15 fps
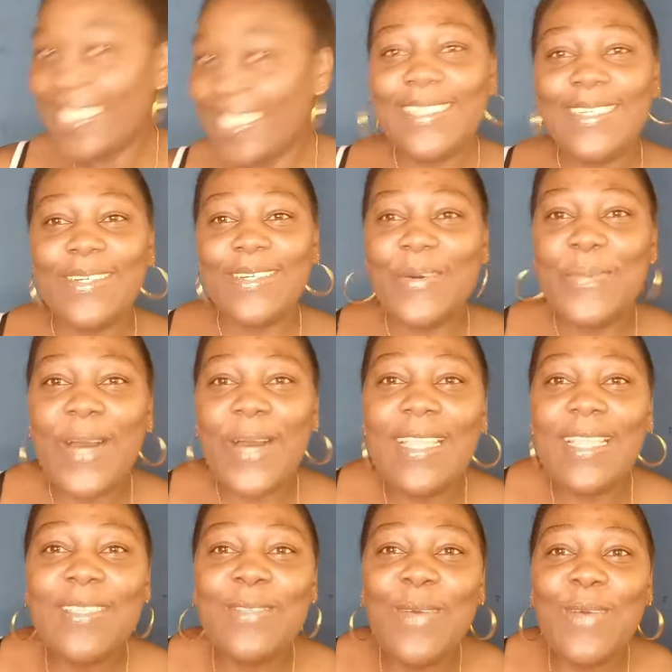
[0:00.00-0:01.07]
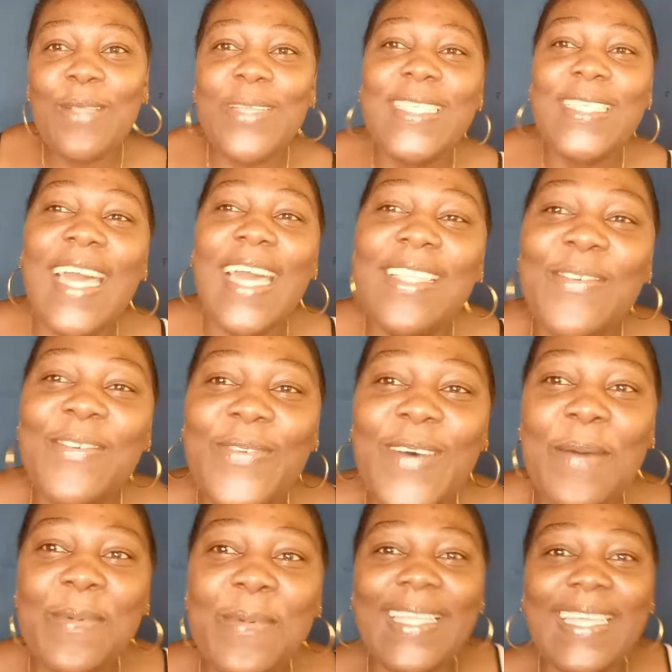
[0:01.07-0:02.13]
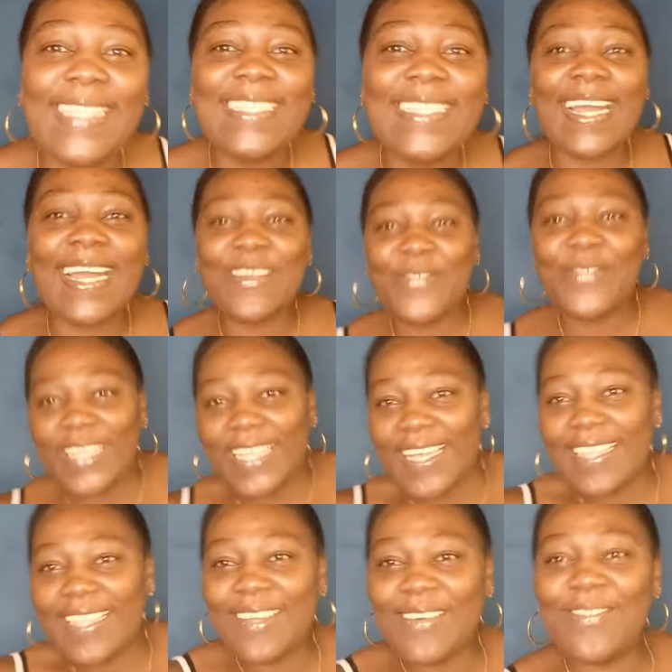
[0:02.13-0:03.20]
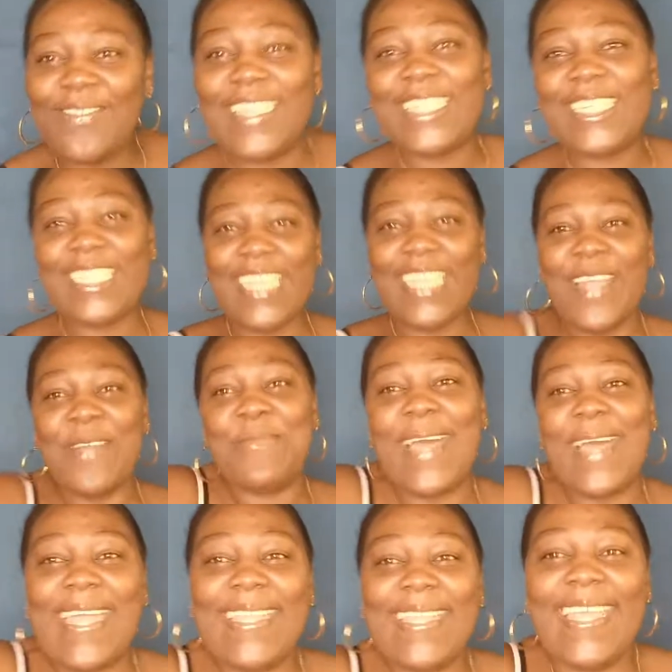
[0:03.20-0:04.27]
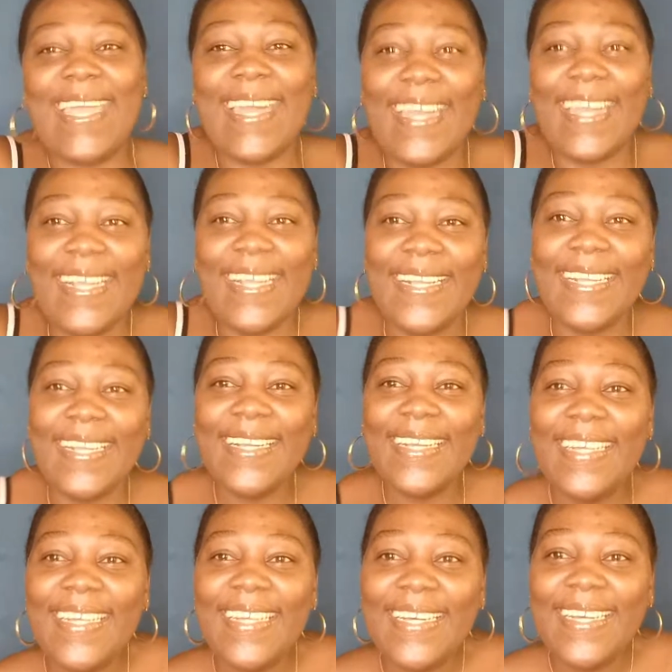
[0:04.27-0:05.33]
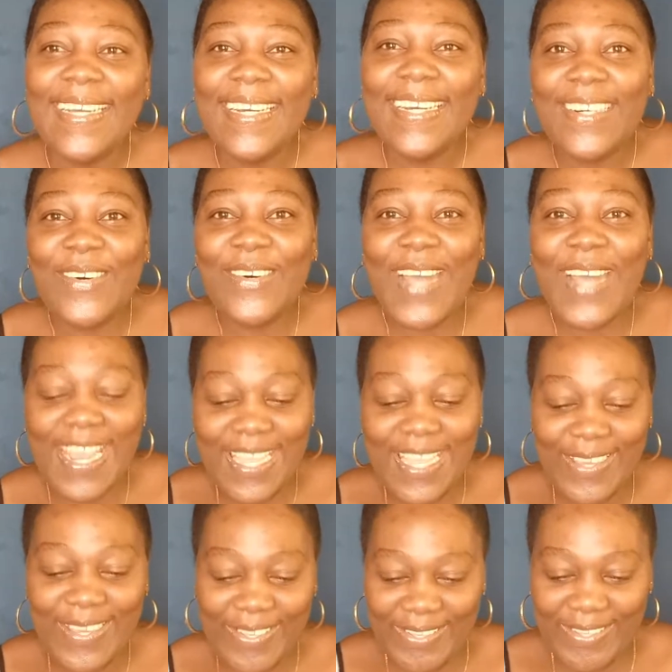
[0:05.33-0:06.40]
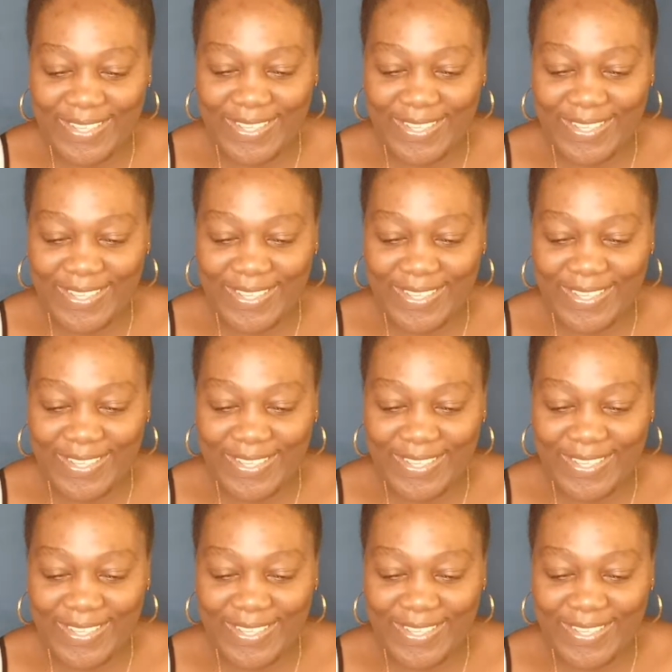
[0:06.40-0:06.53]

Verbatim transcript: Hope all is well with you and the family. Thank you for that lovely share, my dear. How are you?